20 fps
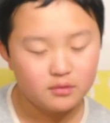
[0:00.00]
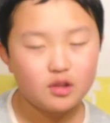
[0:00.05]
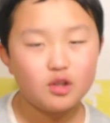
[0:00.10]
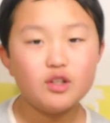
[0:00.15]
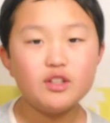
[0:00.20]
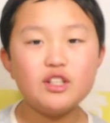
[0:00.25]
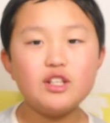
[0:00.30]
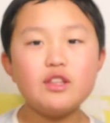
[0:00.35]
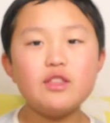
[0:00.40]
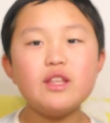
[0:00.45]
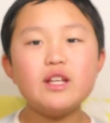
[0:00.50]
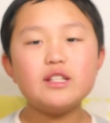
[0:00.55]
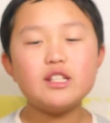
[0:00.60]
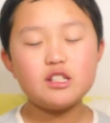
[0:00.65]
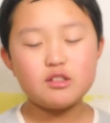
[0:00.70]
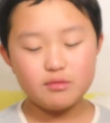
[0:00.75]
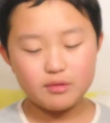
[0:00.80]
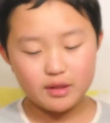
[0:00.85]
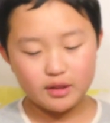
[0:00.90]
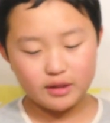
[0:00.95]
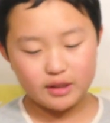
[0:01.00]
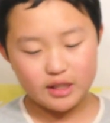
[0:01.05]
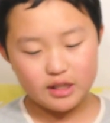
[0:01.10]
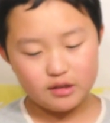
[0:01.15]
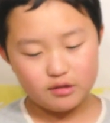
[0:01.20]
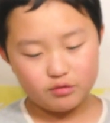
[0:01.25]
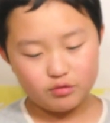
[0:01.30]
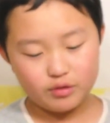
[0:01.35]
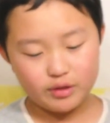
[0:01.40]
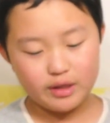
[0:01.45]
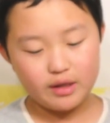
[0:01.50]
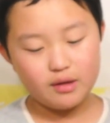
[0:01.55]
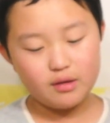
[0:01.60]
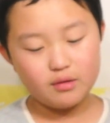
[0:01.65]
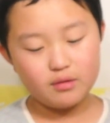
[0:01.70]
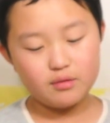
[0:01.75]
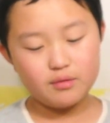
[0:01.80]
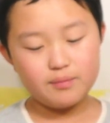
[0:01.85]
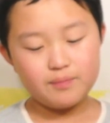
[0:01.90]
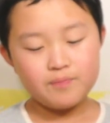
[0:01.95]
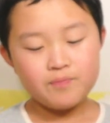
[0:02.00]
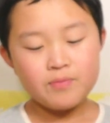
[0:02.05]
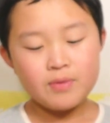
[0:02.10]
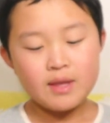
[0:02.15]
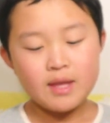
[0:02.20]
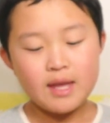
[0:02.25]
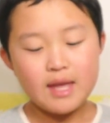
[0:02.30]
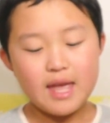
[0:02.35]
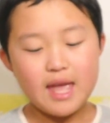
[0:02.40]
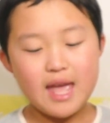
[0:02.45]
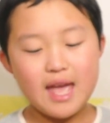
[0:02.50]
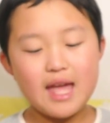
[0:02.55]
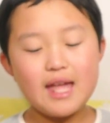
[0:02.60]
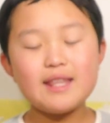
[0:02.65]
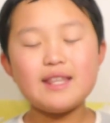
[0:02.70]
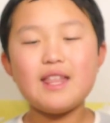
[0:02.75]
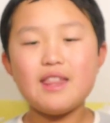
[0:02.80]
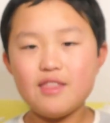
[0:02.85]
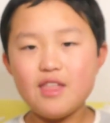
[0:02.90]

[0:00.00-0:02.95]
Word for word: Or do you think that this really is real? And